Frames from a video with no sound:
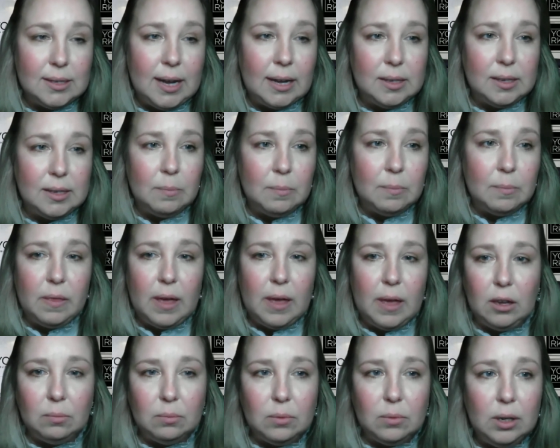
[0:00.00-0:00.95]
Is that something
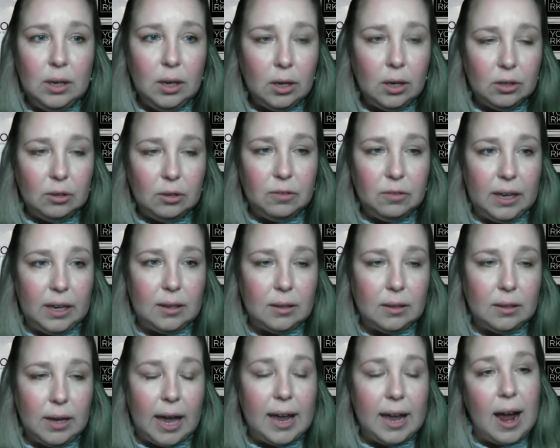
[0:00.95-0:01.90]
that you
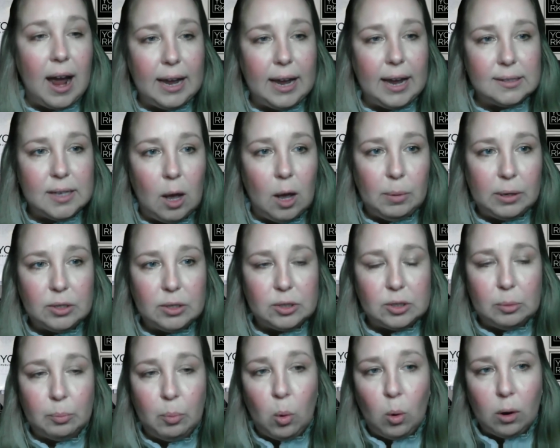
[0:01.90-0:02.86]
think AI is helping
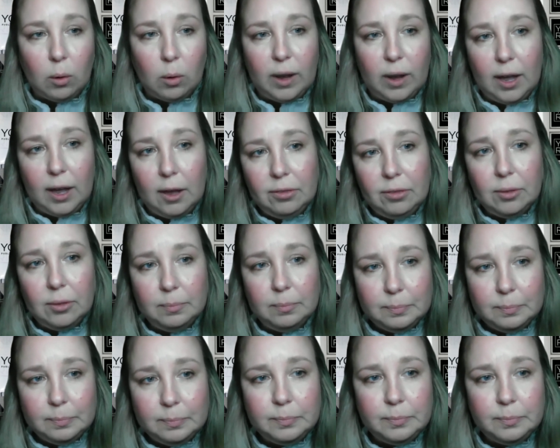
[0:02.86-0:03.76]
to support with?